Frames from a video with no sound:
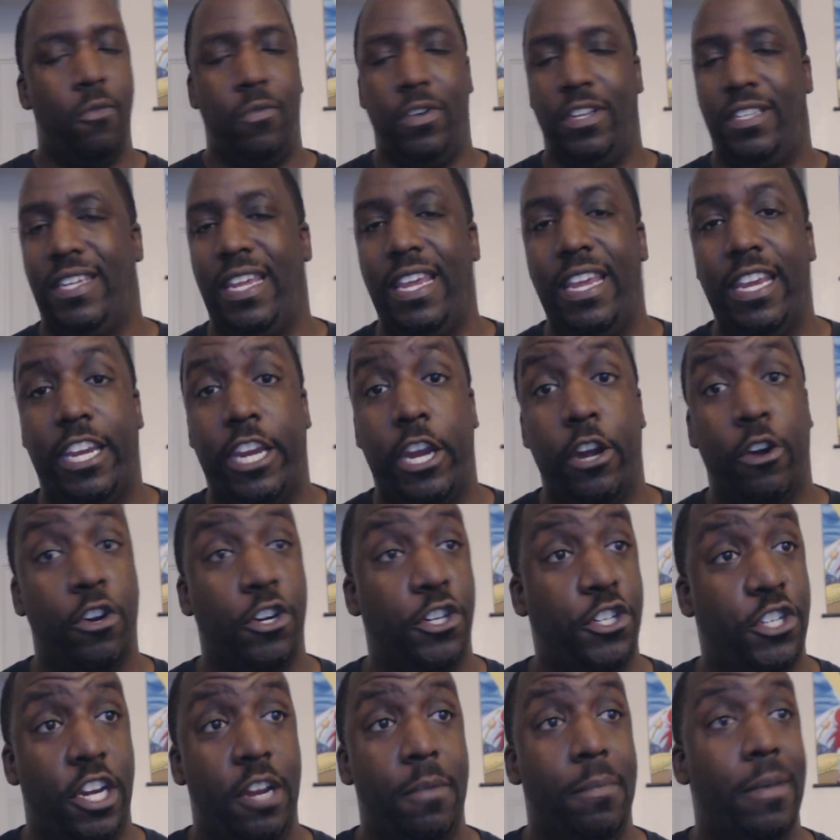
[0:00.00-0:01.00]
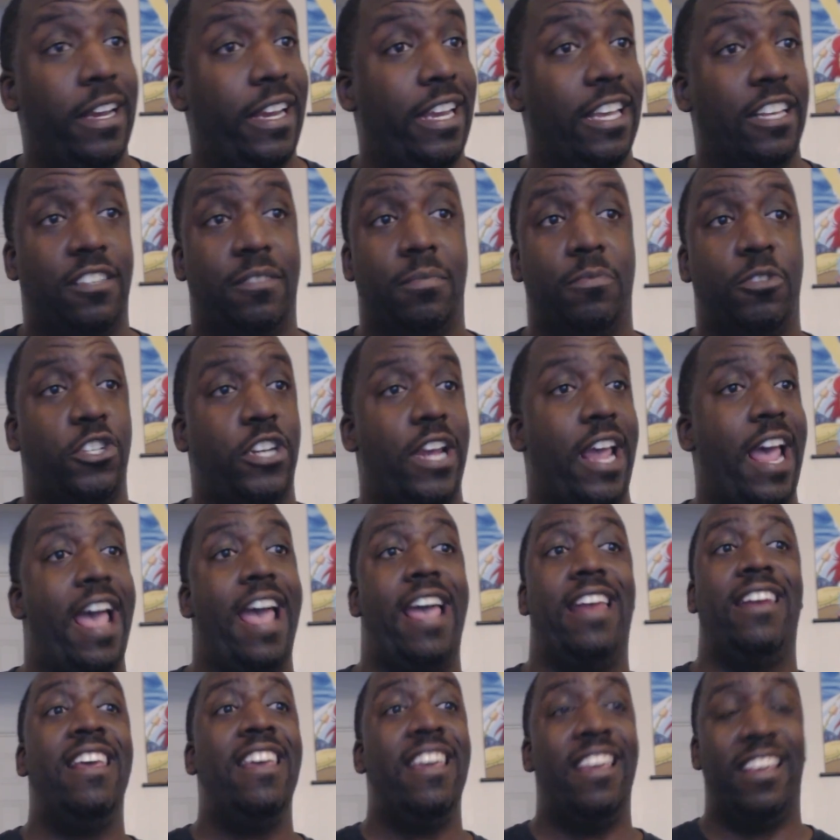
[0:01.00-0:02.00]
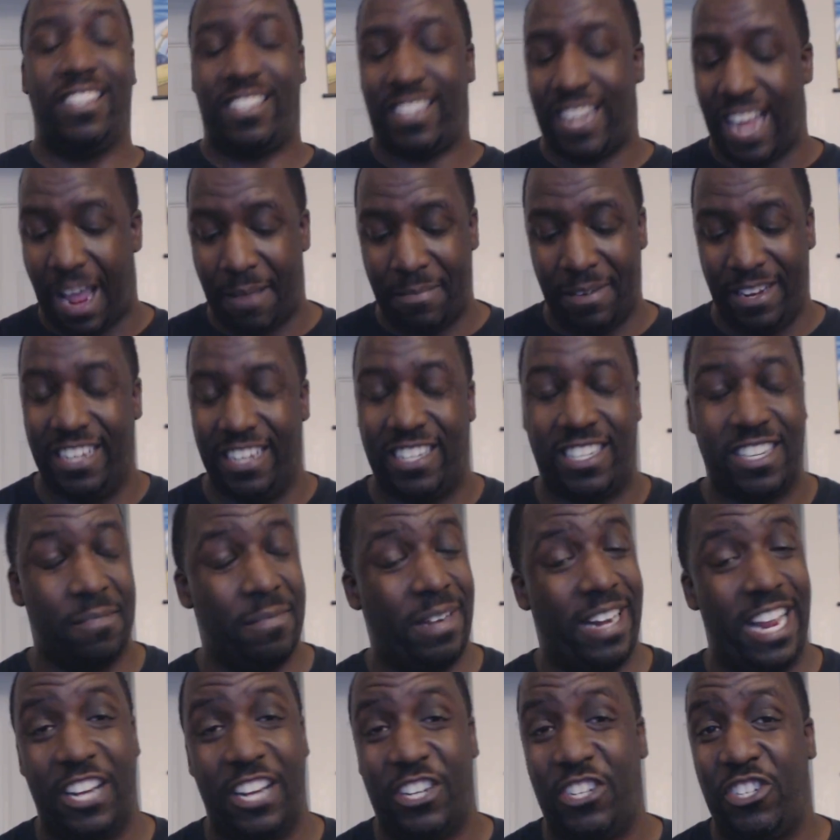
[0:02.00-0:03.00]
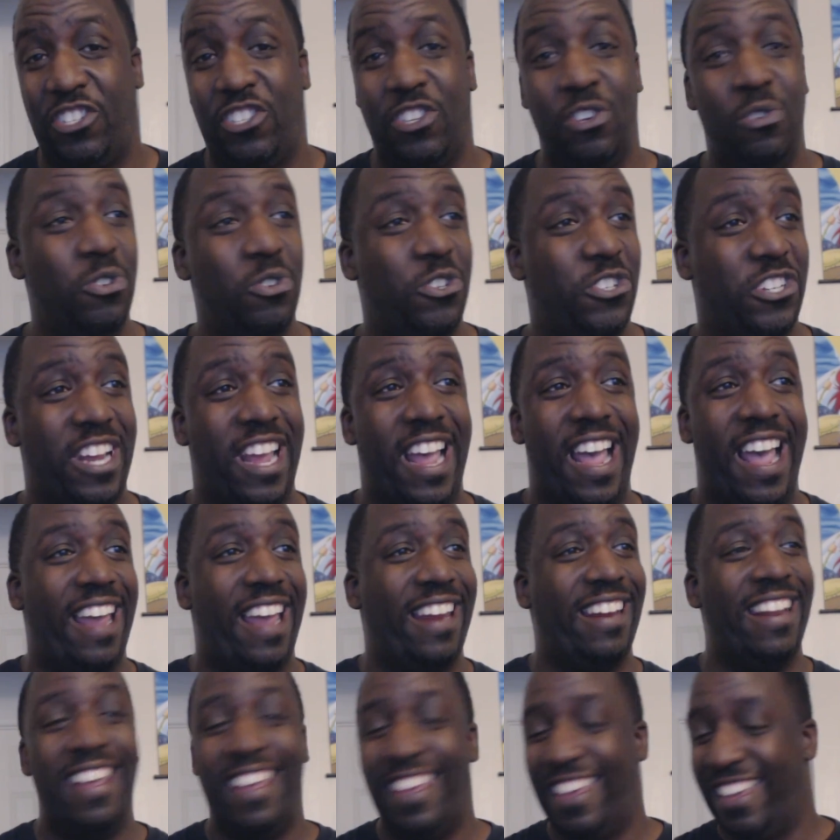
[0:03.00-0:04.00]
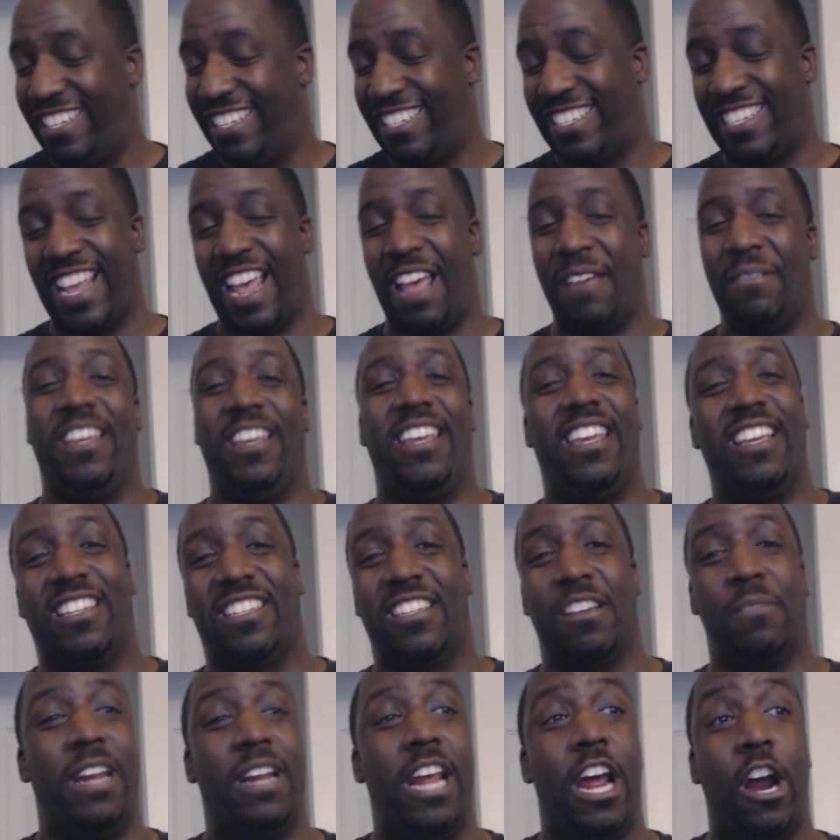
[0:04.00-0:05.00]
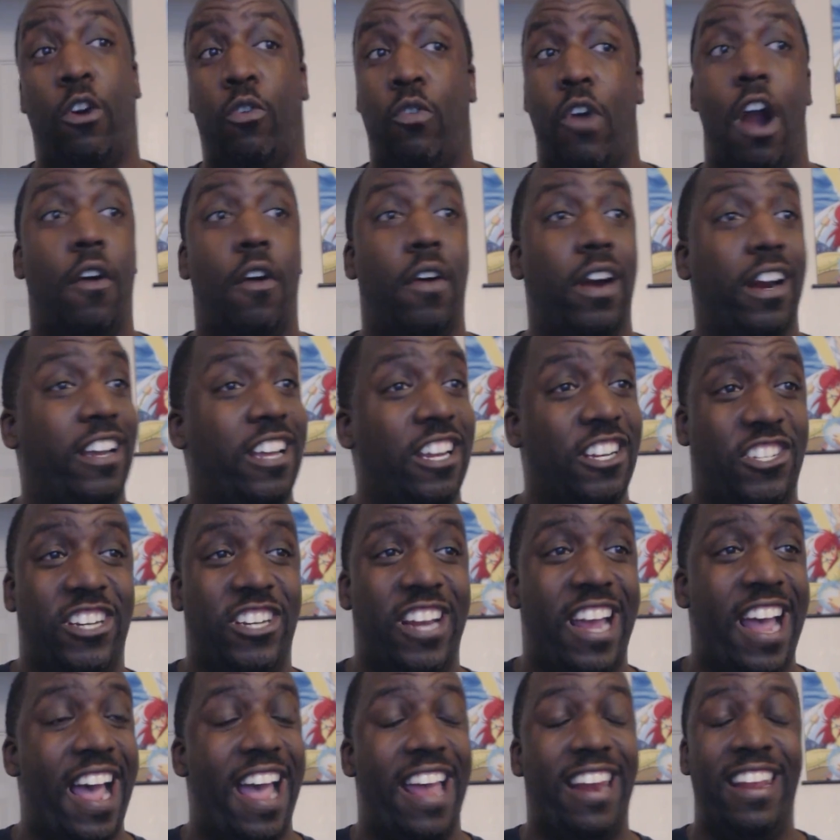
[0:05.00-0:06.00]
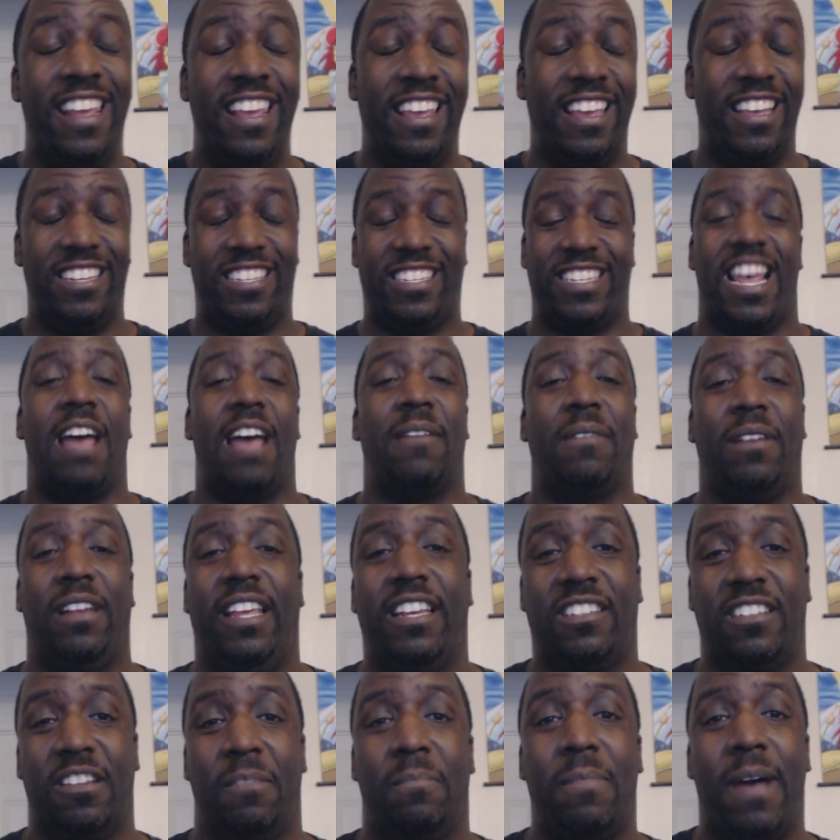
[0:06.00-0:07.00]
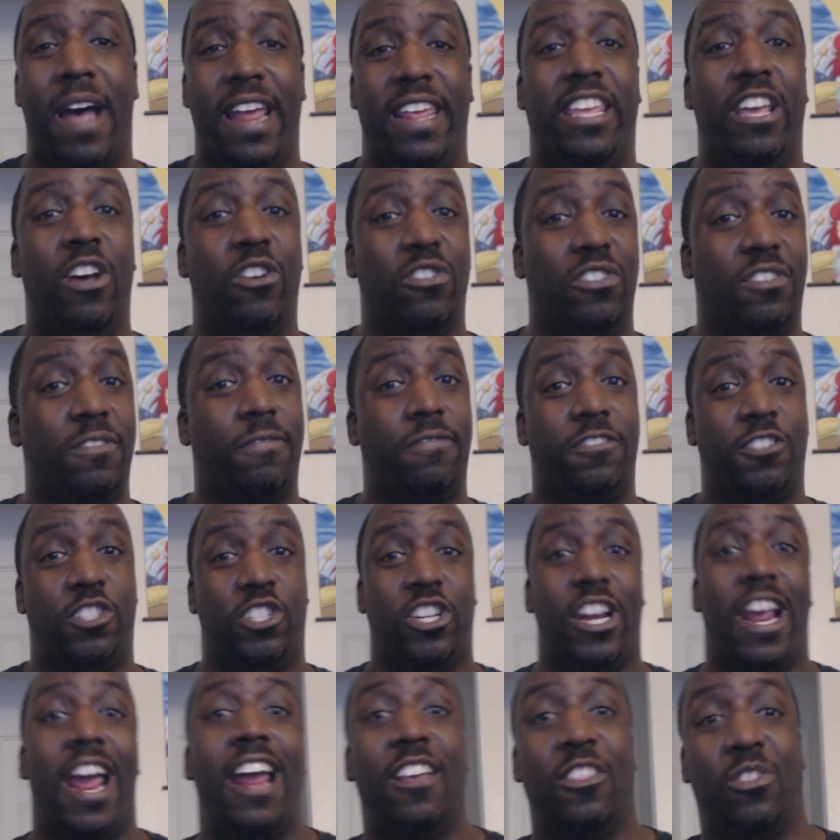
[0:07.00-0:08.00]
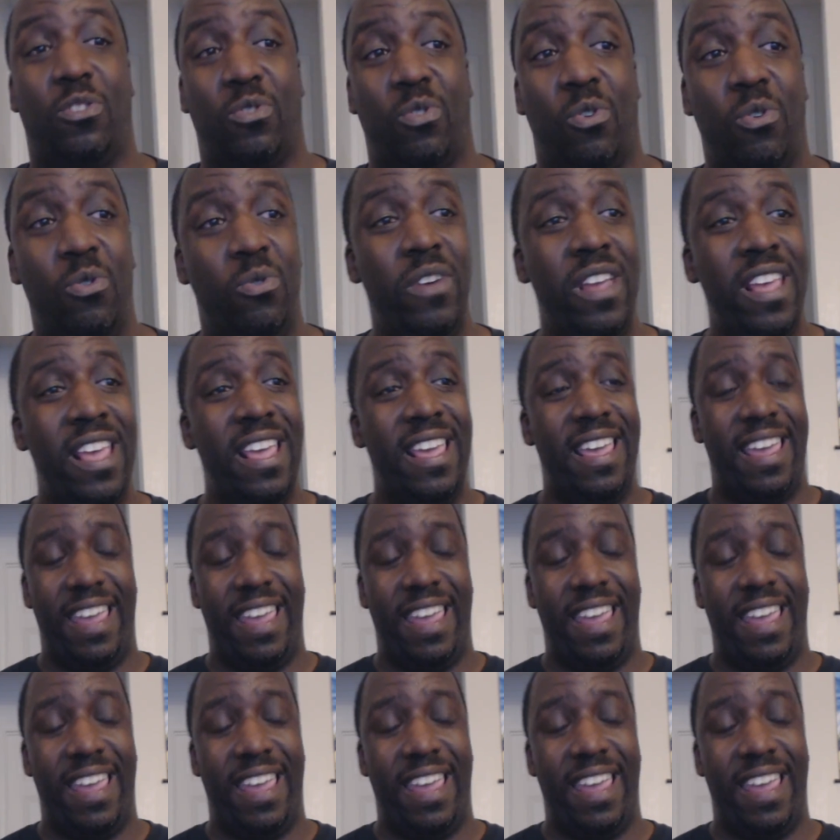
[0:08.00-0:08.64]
We've seen Kirishima get some shine. It's time to get some of that Su shine. It's time to get some of that Raraka shine. It's time to let somebody else shine through